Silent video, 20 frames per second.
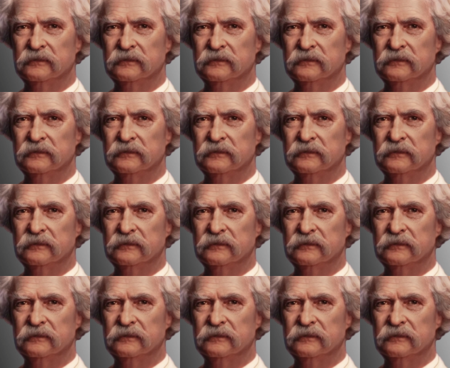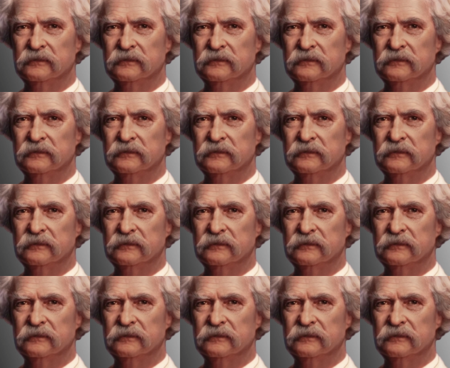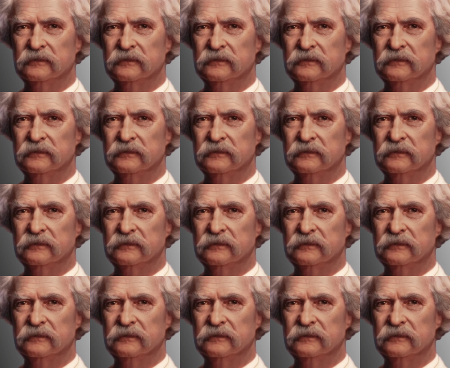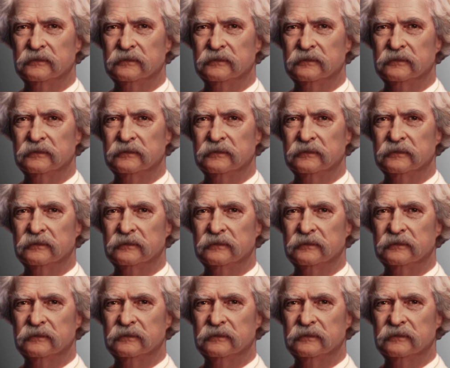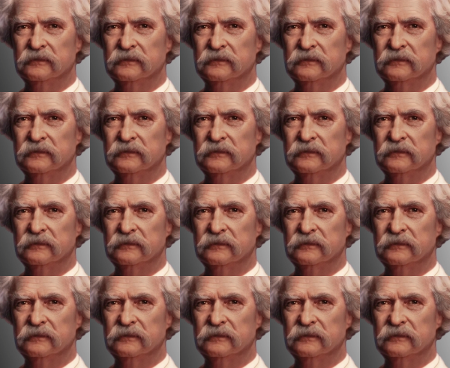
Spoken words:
The face doesn't move, so there is nothing to read.